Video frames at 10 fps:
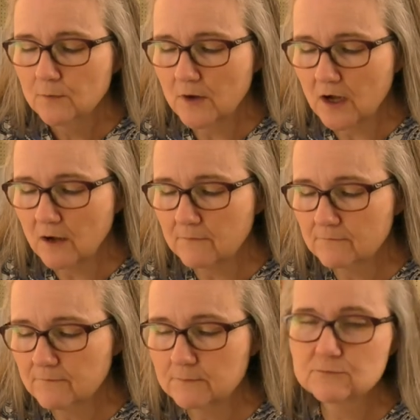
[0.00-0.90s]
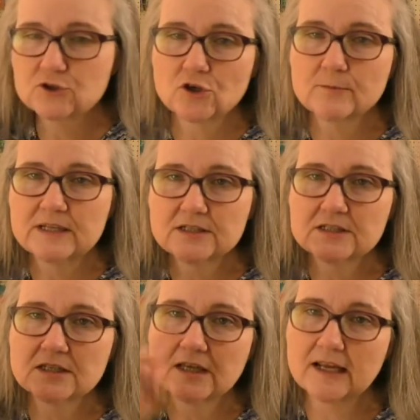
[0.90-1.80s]
uh, from German
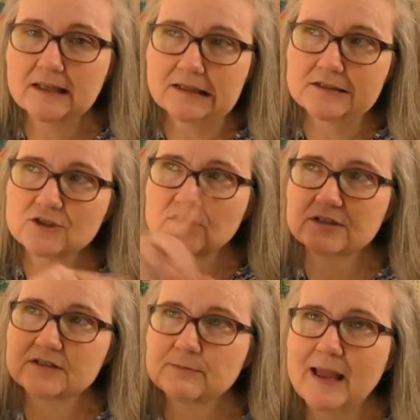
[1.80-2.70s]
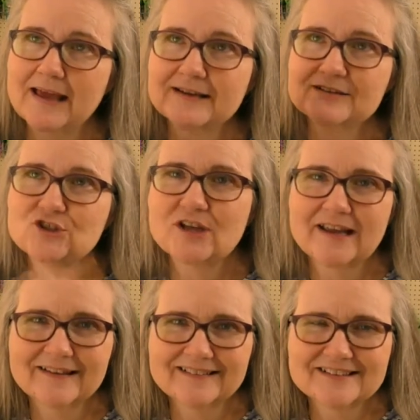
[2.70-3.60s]
to English and Spanish to
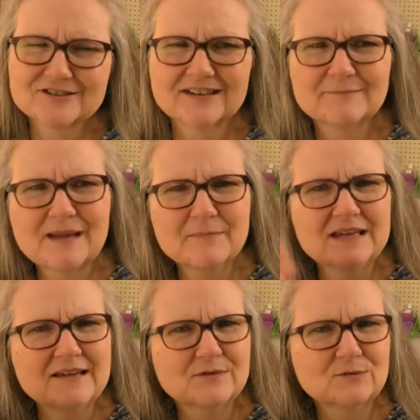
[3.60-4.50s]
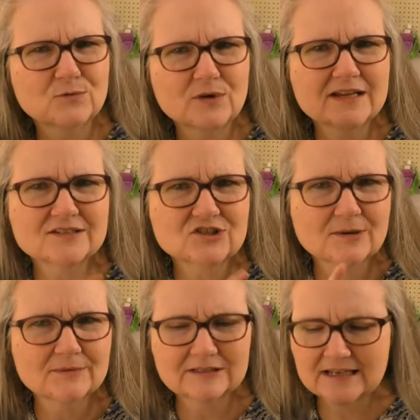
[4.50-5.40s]
English and uh, maybe even French, I
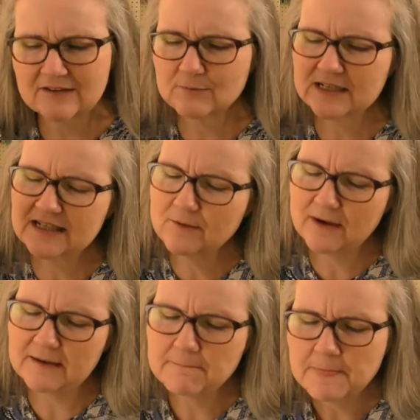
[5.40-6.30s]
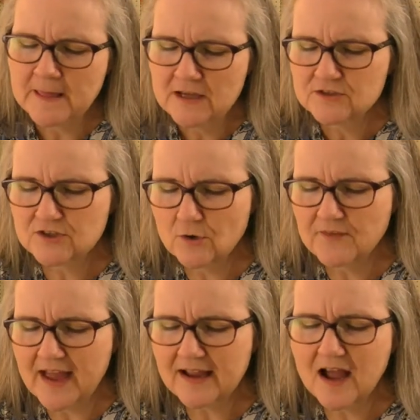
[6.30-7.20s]
believe. But anyway, so
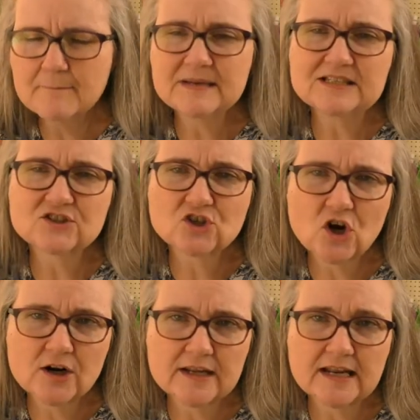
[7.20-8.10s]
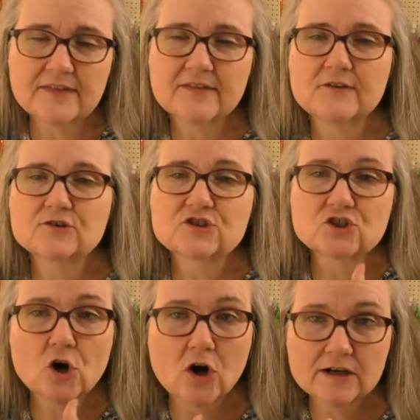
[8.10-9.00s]
that got me started. And then there's
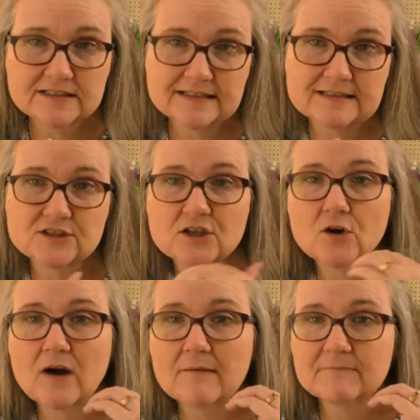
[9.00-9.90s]
charts, and so I'm